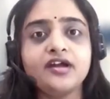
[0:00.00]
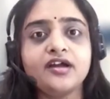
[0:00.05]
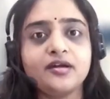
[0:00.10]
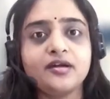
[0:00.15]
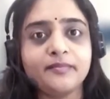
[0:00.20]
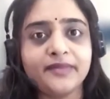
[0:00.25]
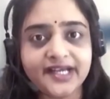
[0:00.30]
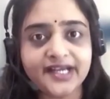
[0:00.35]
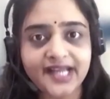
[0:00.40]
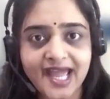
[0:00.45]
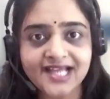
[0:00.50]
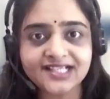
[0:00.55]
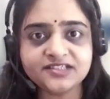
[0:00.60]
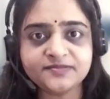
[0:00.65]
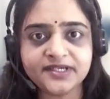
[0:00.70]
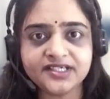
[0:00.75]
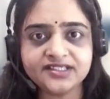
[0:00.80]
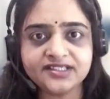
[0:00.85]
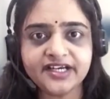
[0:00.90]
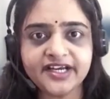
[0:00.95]
But as
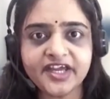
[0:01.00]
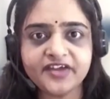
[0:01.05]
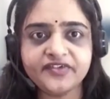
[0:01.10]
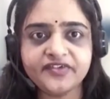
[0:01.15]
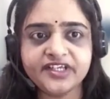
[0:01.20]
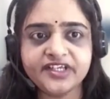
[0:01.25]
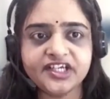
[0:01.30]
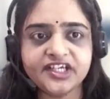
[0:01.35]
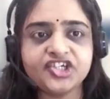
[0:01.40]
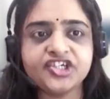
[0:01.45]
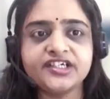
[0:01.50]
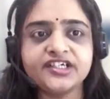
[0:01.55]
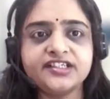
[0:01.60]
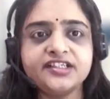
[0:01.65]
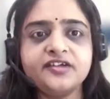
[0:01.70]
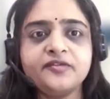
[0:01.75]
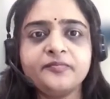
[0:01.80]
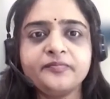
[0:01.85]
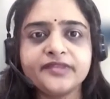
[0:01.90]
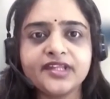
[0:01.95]
per the definition,
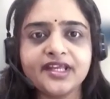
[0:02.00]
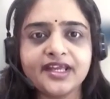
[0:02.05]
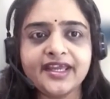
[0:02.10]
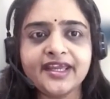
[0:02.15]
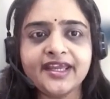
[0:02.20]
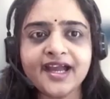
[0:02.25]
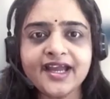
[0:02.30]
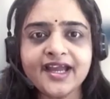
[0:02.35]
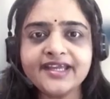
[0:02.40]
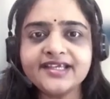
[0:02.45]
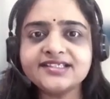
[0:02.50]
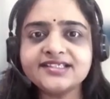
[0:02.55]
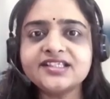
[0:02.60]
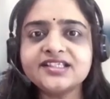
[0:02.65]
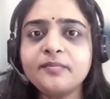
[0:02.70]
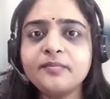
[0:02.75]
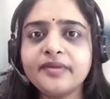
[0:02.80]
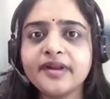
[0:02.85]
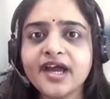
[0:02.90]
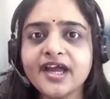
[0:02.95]
AI is the
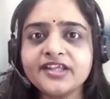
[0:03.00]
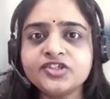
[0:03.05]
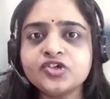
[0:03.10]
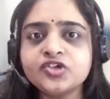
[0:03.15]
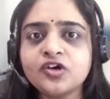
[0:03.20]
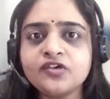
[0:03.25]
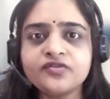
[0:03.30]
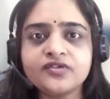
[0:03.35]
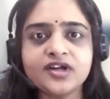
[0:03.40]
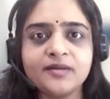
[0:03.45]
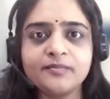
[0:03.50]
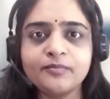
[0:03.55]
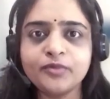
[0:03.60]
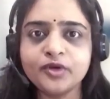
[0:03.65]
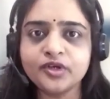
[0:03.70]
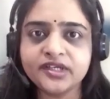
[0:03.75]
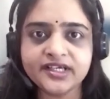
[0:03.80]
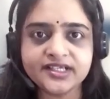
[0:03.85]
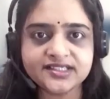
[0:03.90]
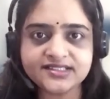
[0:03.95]
branch of
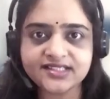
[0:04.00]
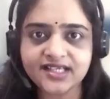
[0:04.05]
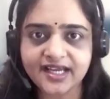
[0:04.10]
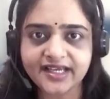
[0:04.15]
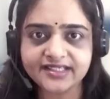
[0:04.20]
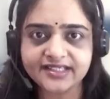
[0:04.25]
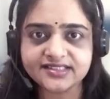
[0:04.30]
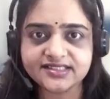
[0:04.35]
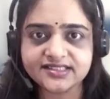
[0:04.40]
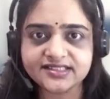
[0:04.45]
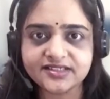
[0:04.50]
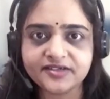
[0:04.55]
computer science.